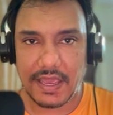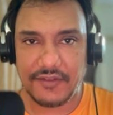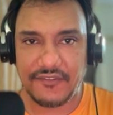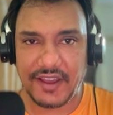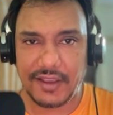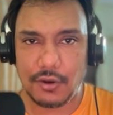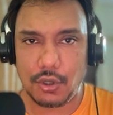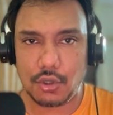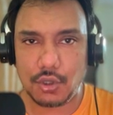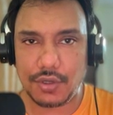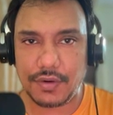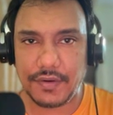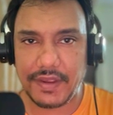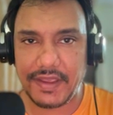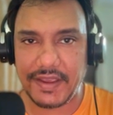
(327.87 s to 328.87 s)
if I go to
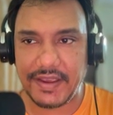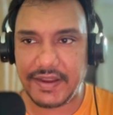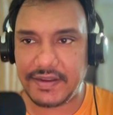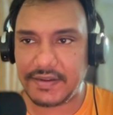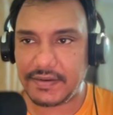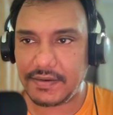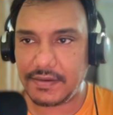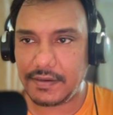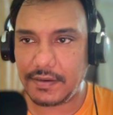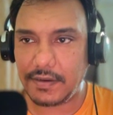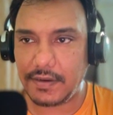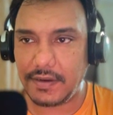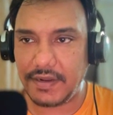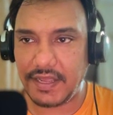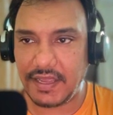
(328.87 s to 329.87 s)
create
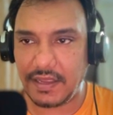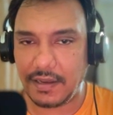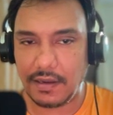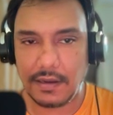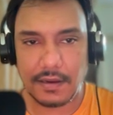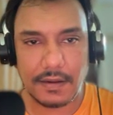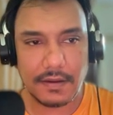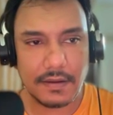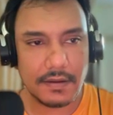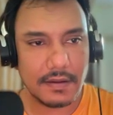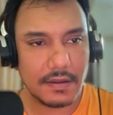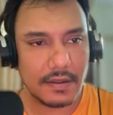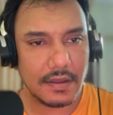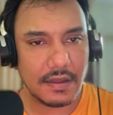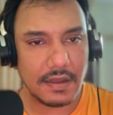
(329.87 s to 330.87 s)
deal,
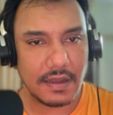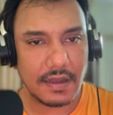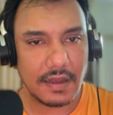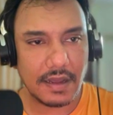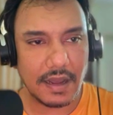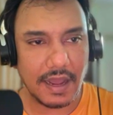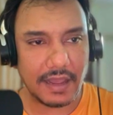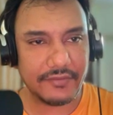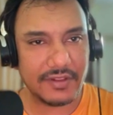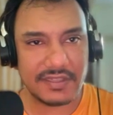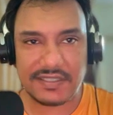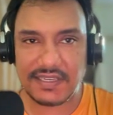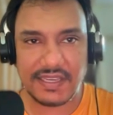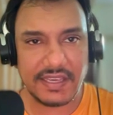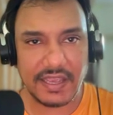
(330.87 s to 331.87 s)
I
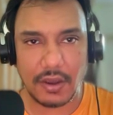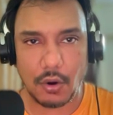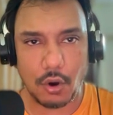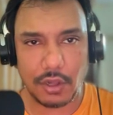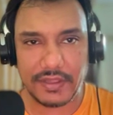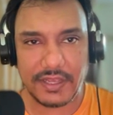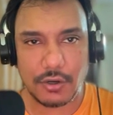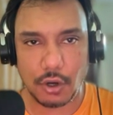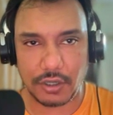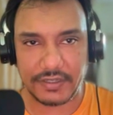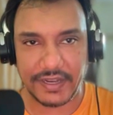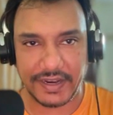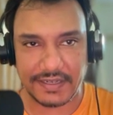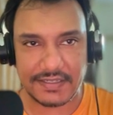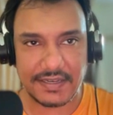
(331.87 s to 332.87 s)
will see all the
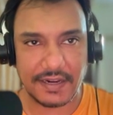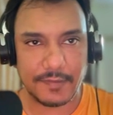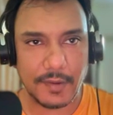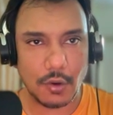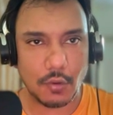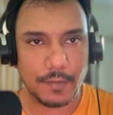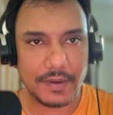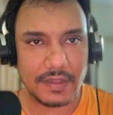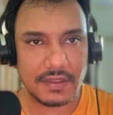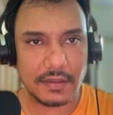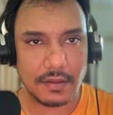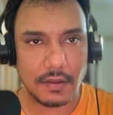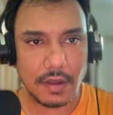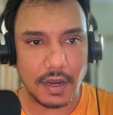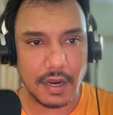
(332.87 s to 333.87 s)
contacts. Let me
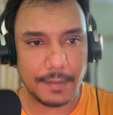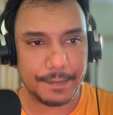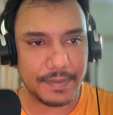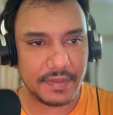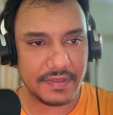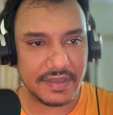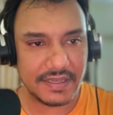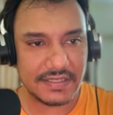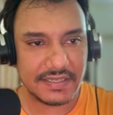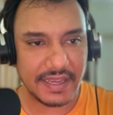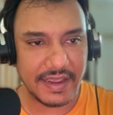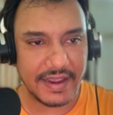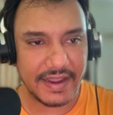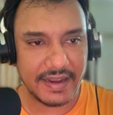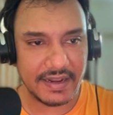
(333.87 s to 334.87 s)
open up this
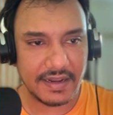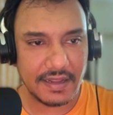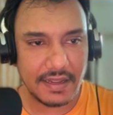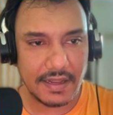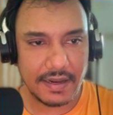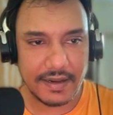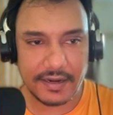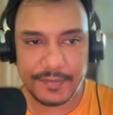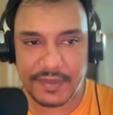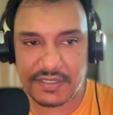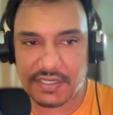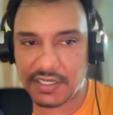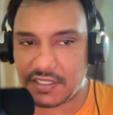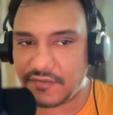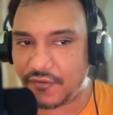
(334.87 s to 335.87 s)
and let me
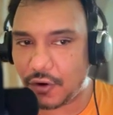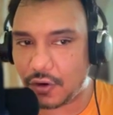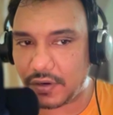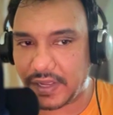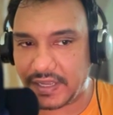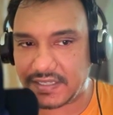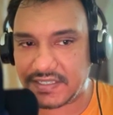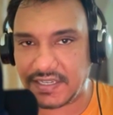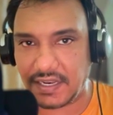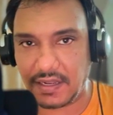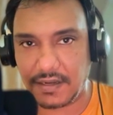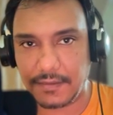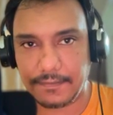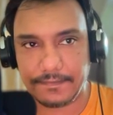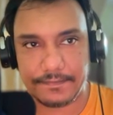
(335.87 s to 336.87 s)
search for
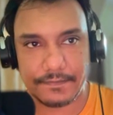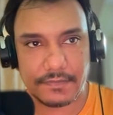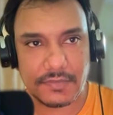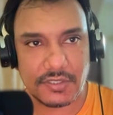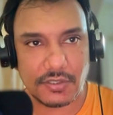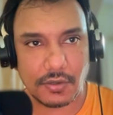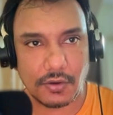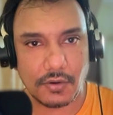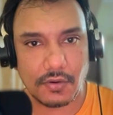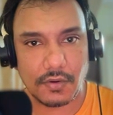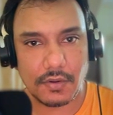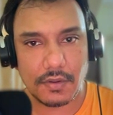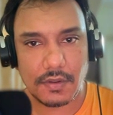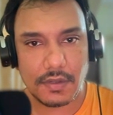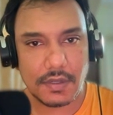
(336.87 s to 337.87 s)
Estella.
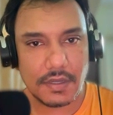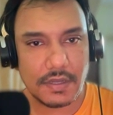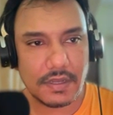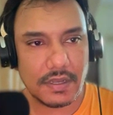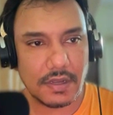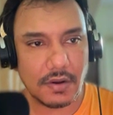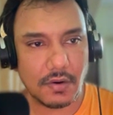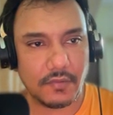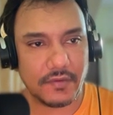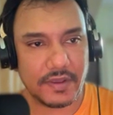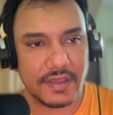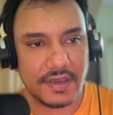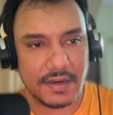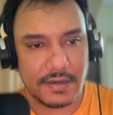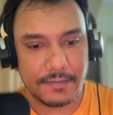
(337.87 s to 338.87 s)
So over
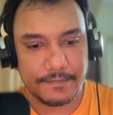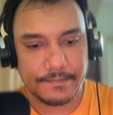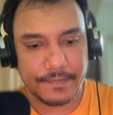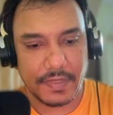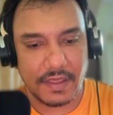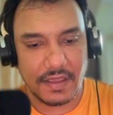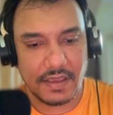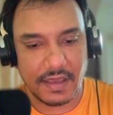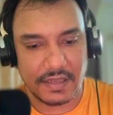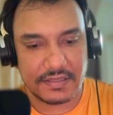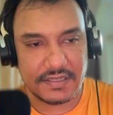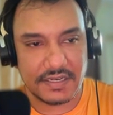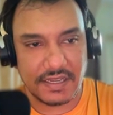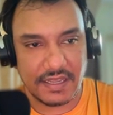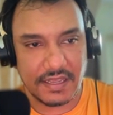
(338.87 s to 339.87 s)
here, E
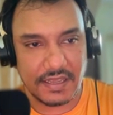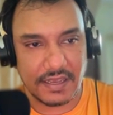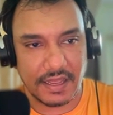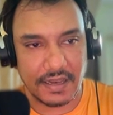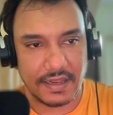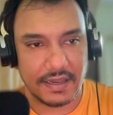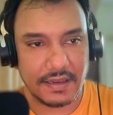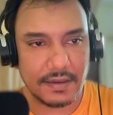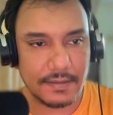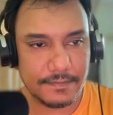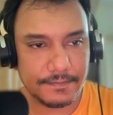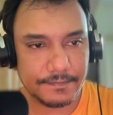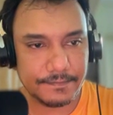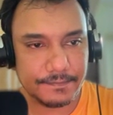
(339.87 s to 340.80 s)
S T E L L,